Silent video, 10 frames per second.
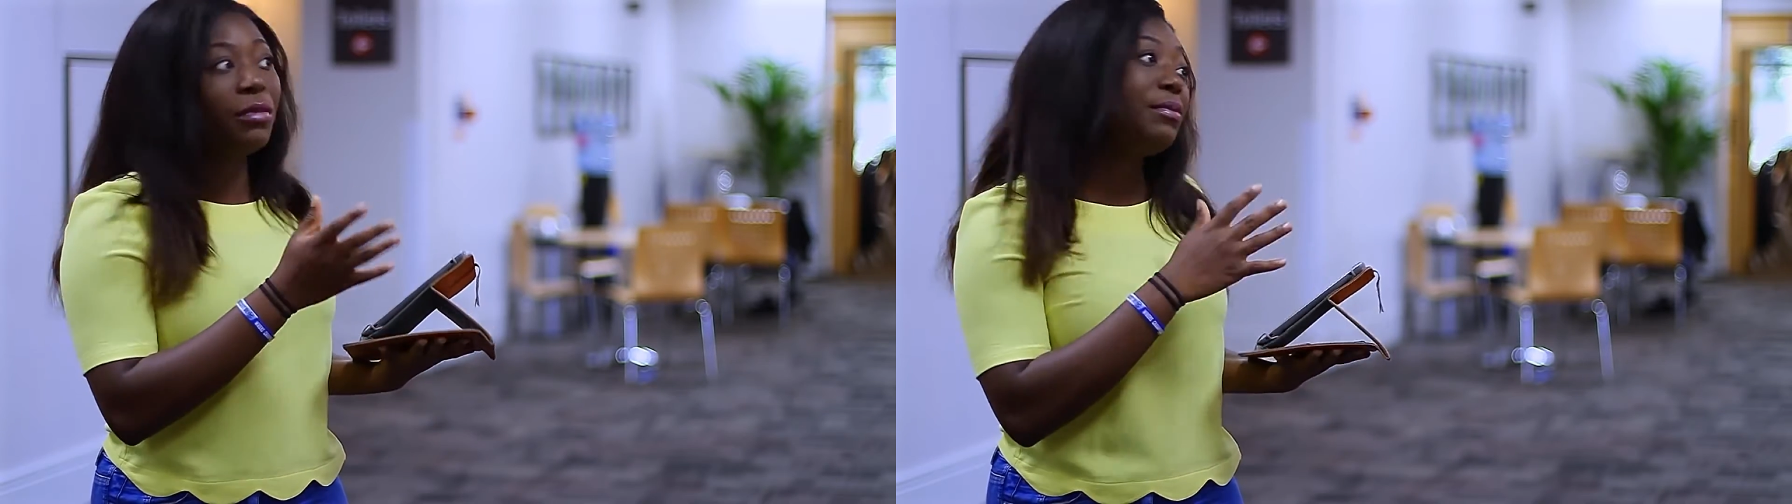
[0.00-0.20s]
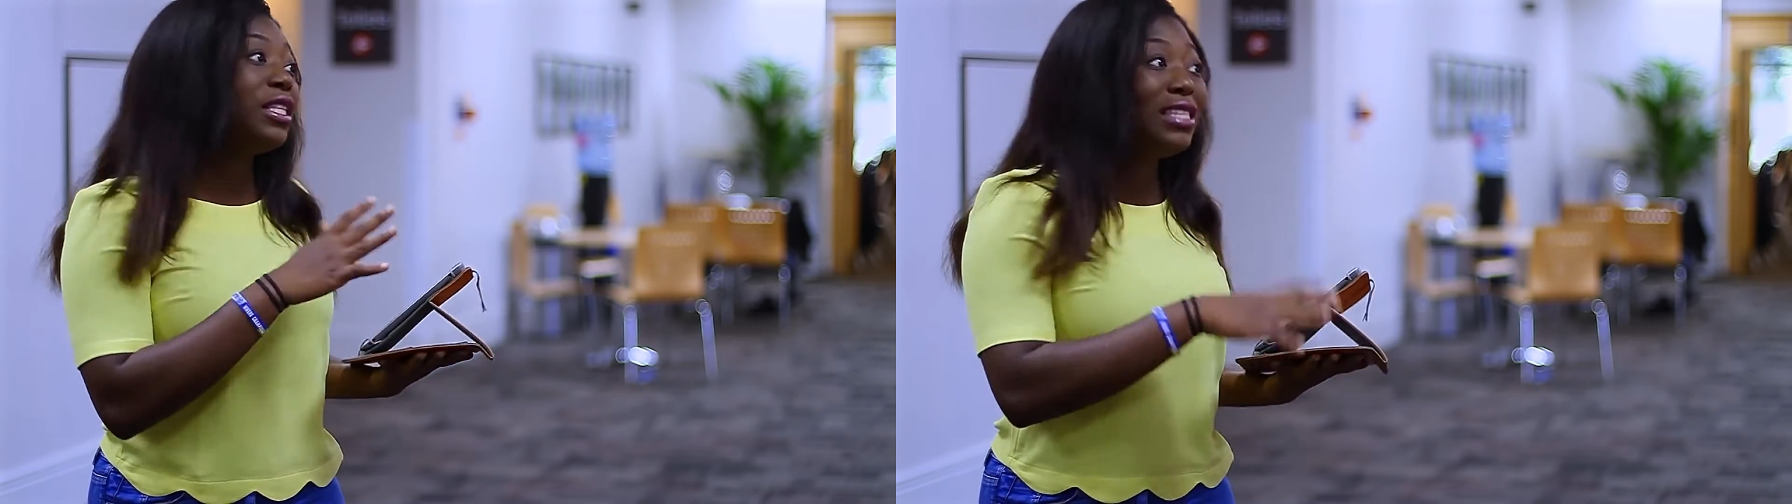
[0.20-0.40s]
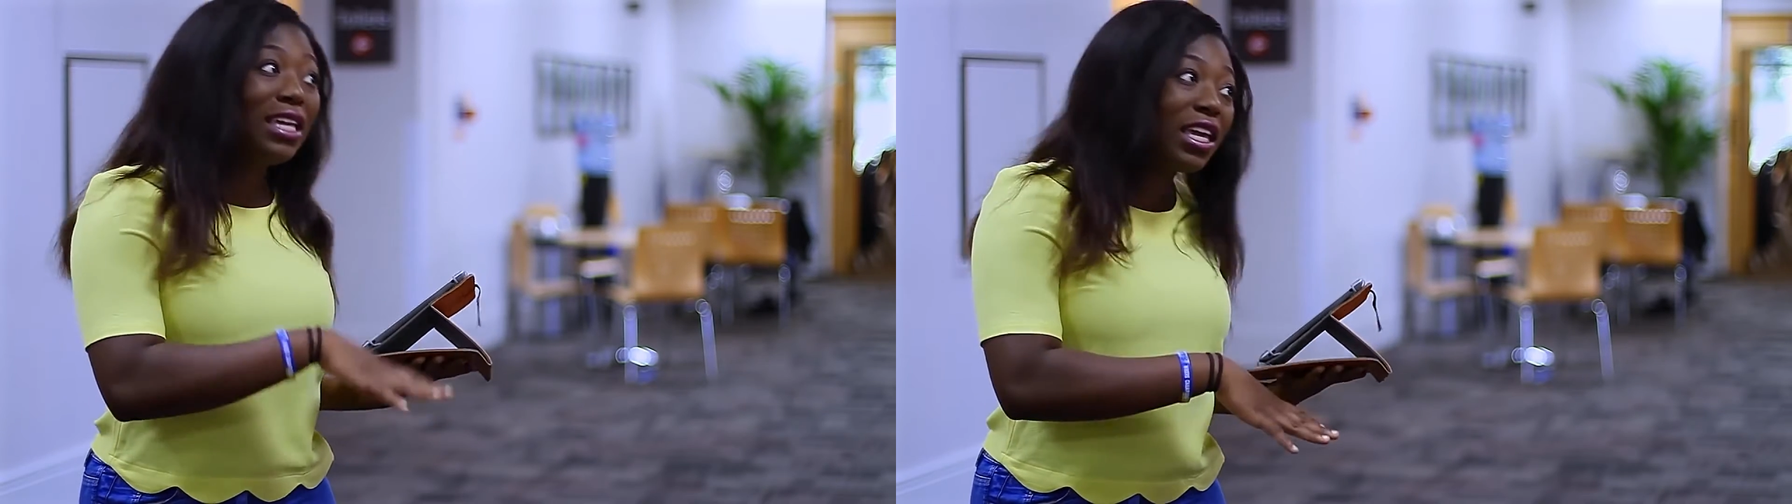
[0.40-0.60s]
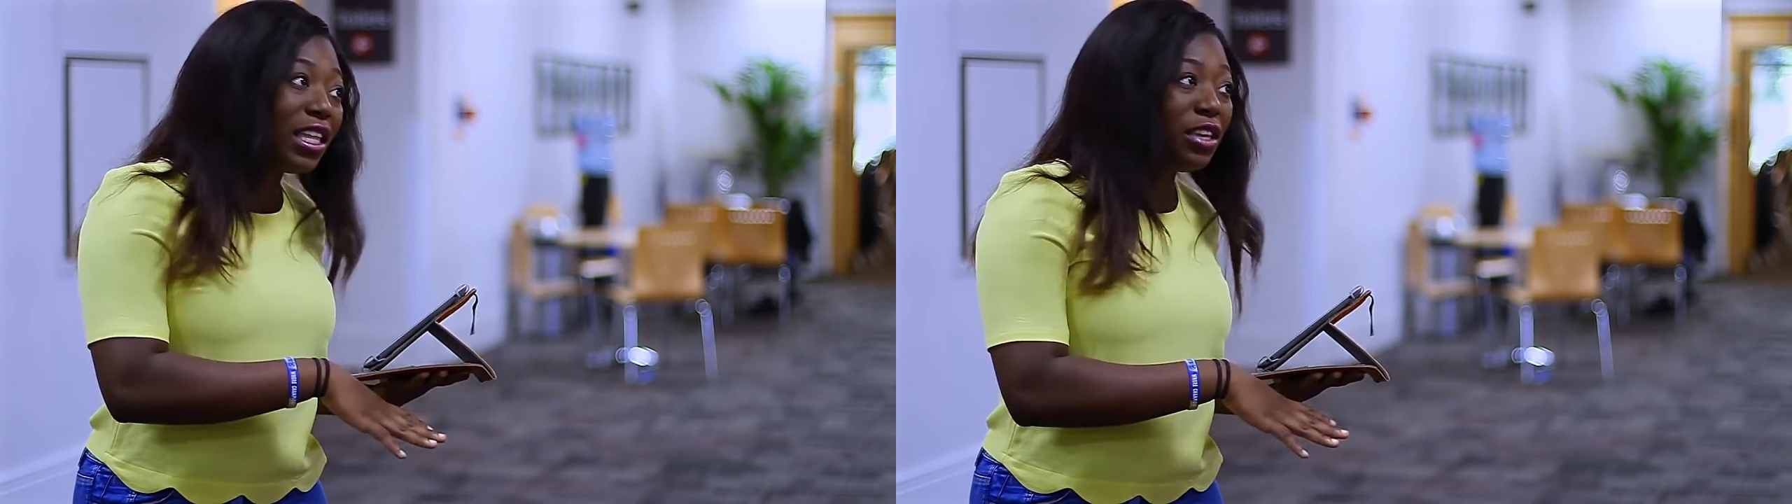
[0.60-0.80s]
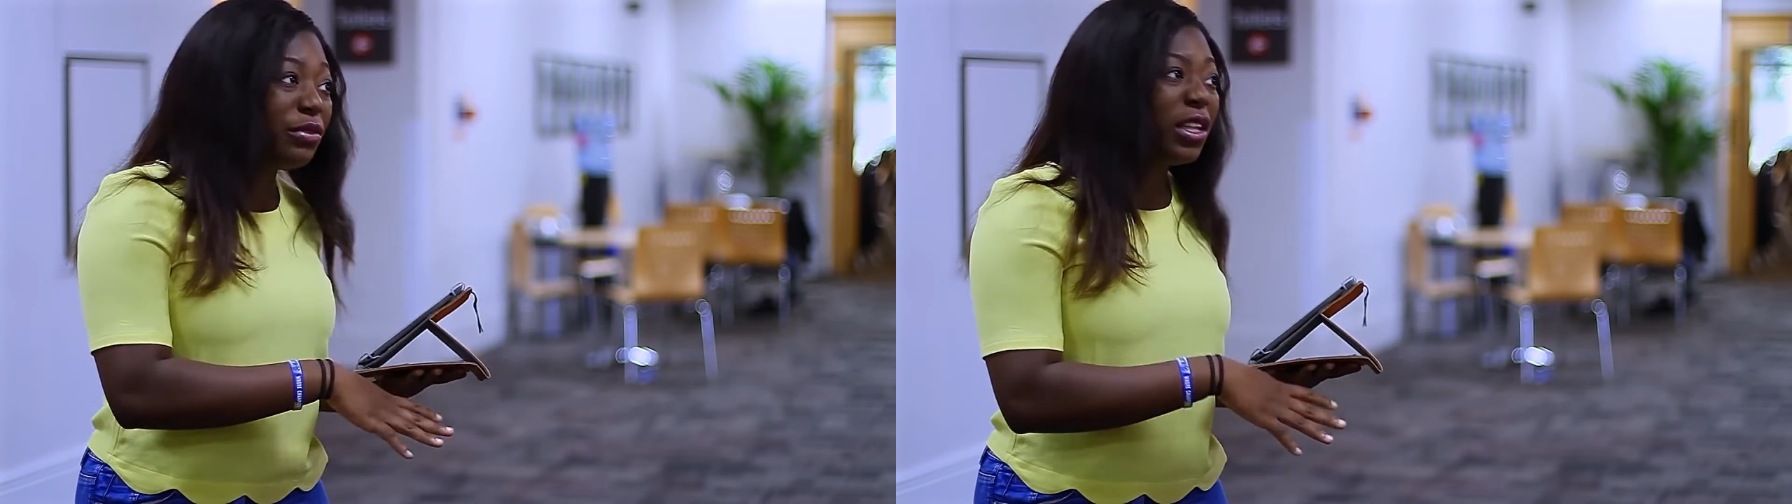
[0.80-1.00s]
maybe
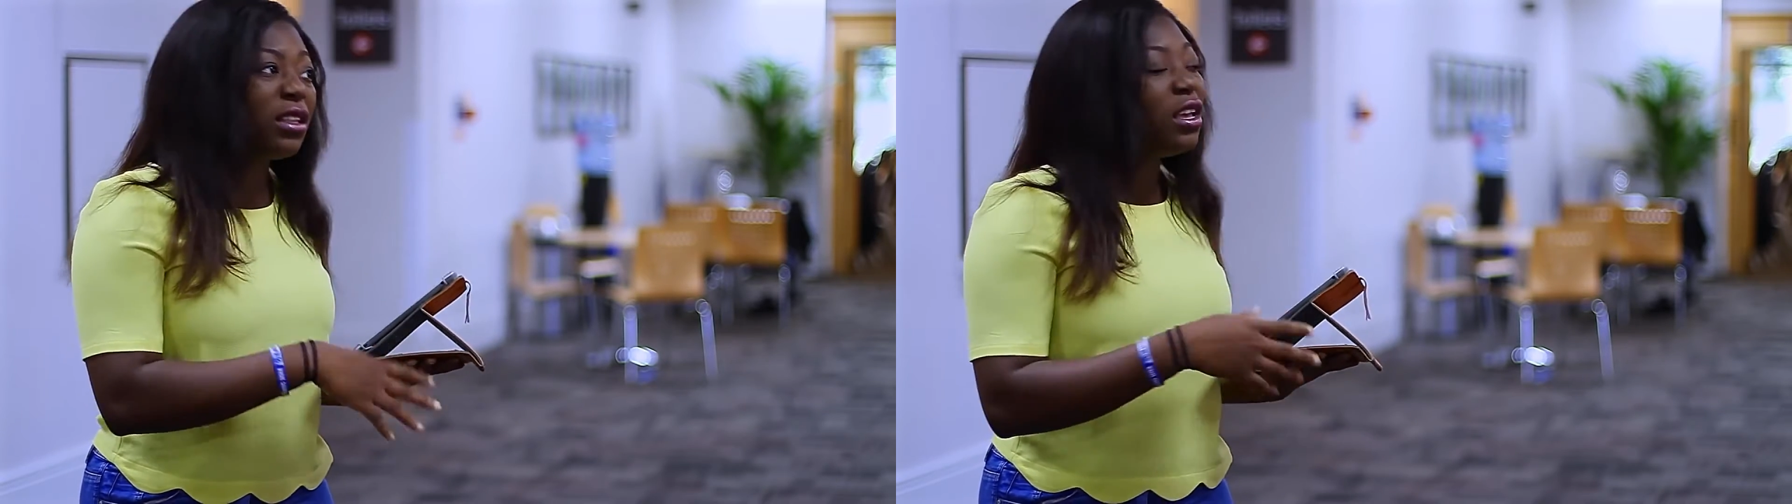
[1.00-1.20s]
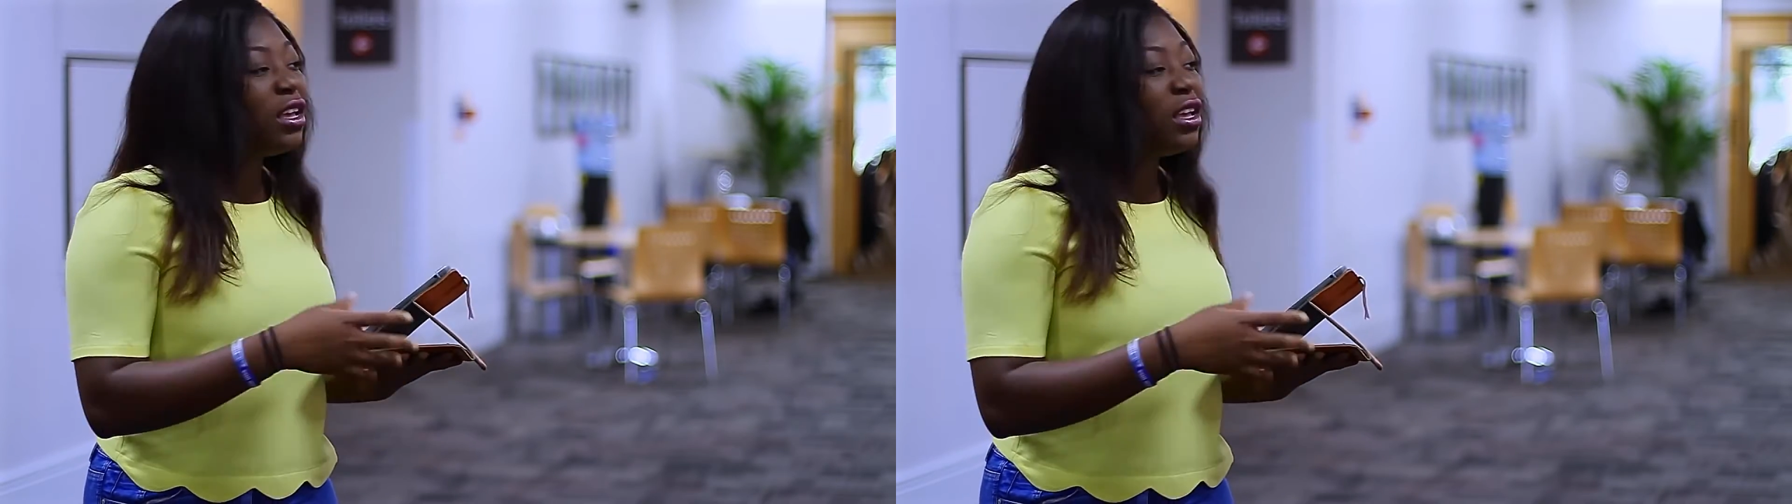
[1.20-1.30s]
deacon even,